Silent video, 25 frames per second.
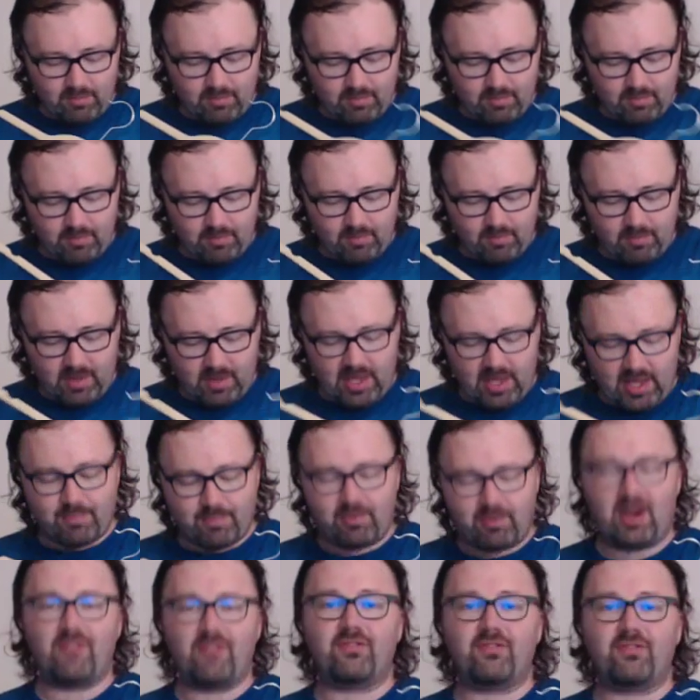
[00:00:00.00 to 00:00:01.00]
My
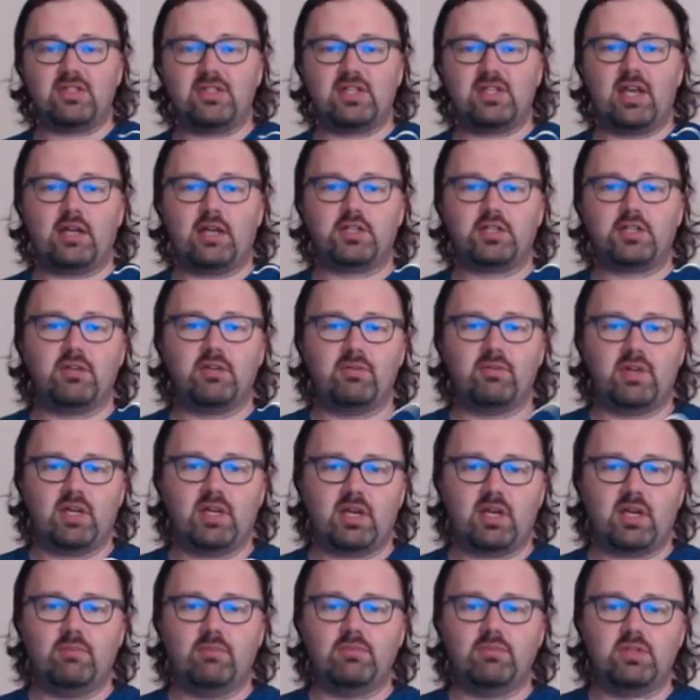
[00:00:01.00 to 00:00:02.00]
preference, actually, when it
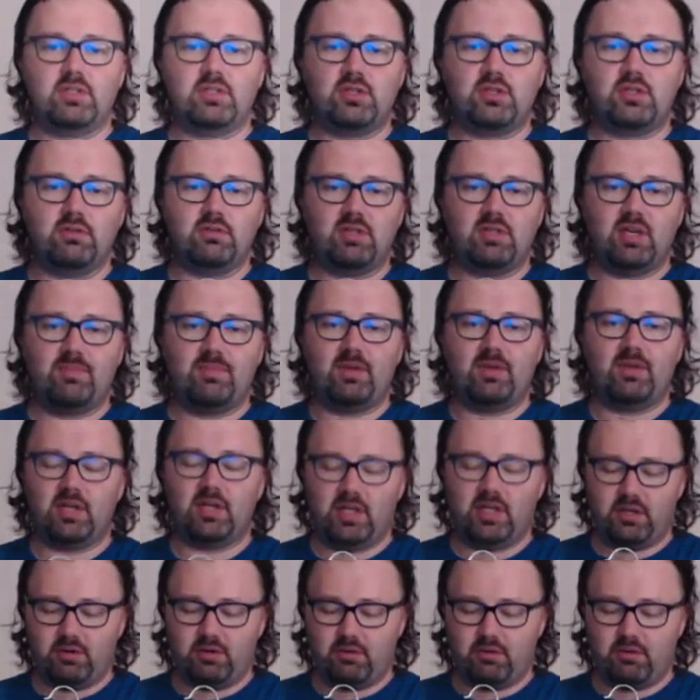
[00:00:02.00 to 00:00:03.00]
comes to the ability
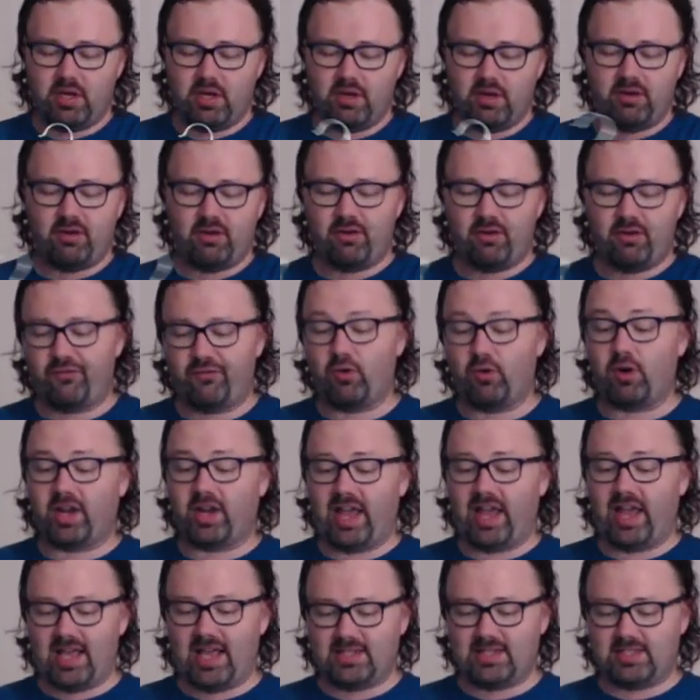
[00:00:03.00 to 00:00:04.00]
to
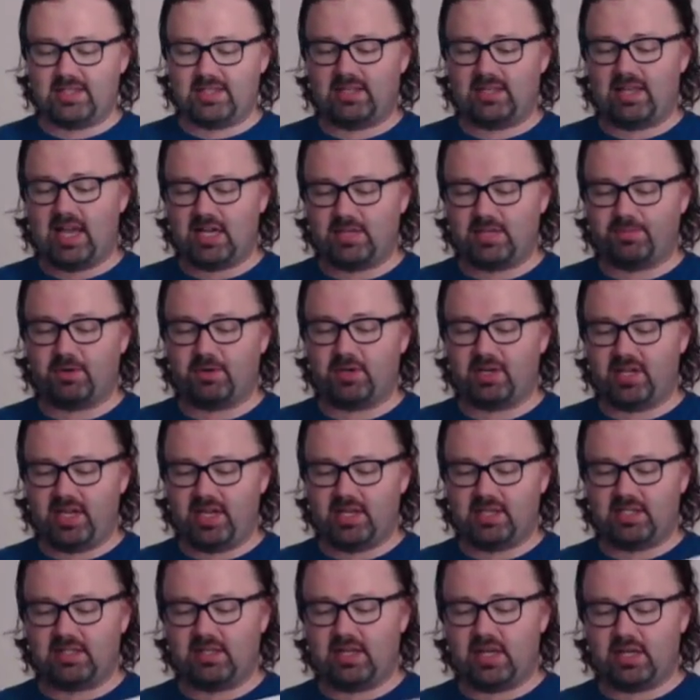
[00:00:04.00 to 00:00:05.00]
forecast / predict
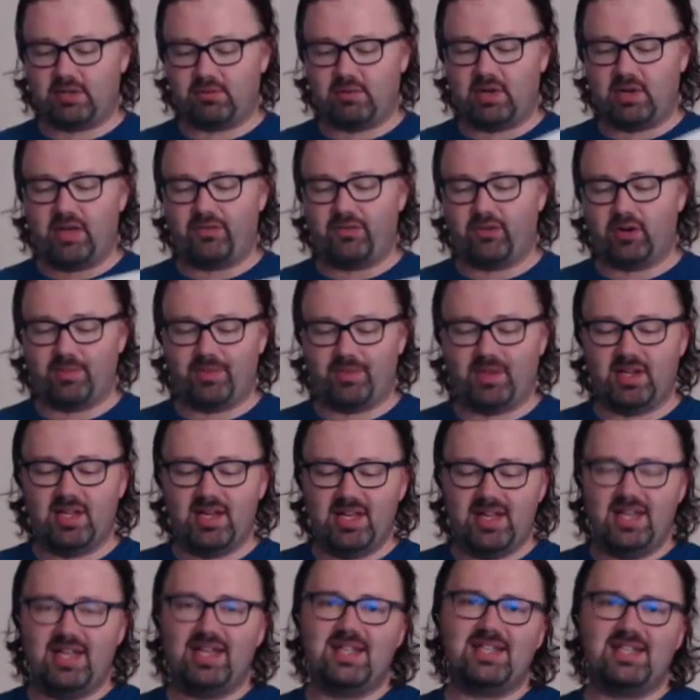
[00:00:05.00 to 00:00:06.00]
/ whatever, I mean,
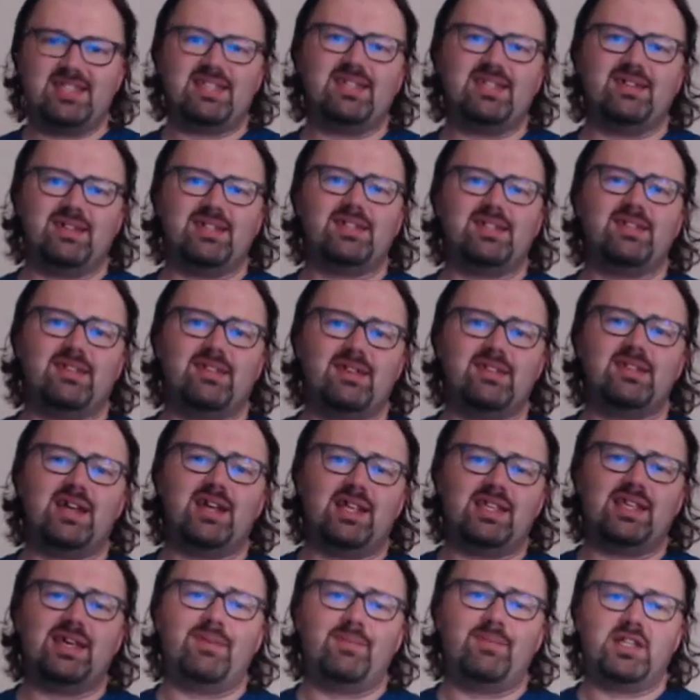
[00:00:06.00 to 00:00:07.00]
seriously, there's not
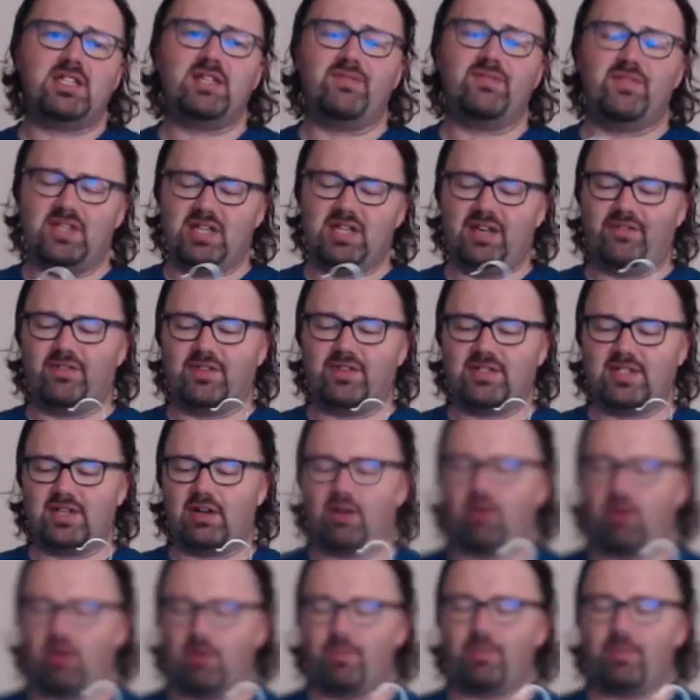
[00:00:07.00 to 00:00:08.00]
that much of a difference. It
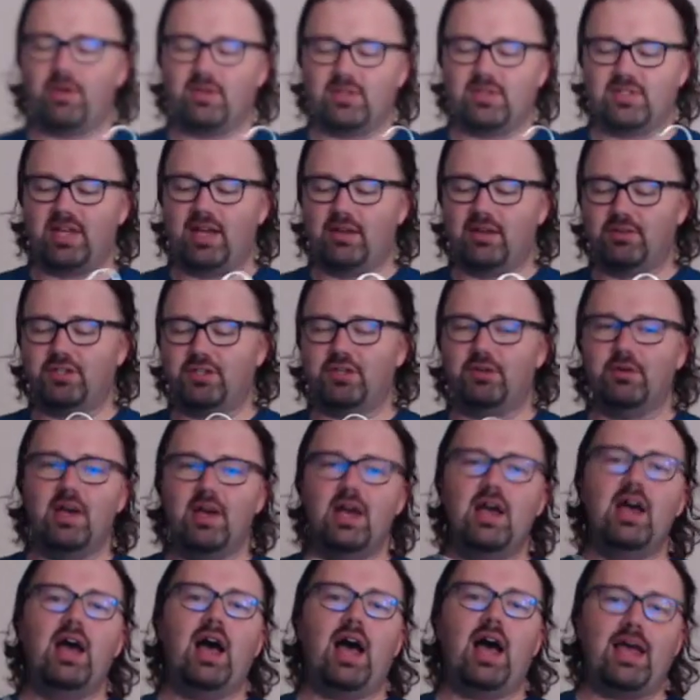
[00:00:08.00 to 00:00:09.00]
all boils down to,
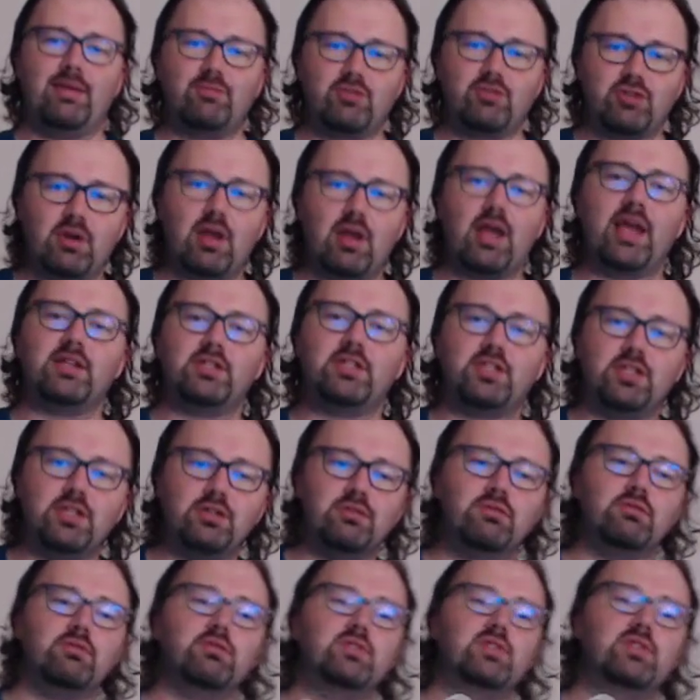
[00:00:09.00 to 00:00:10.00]
I'm trying to
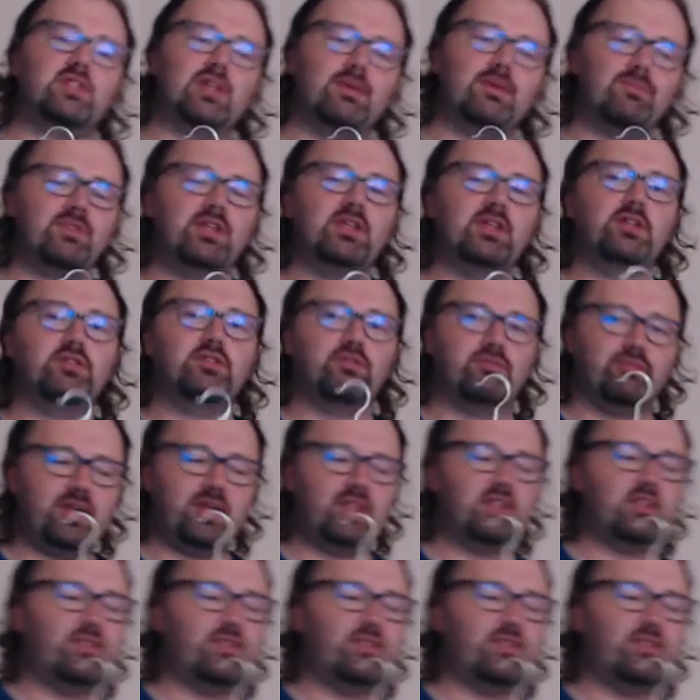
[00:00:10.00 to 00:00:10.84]
use something to read the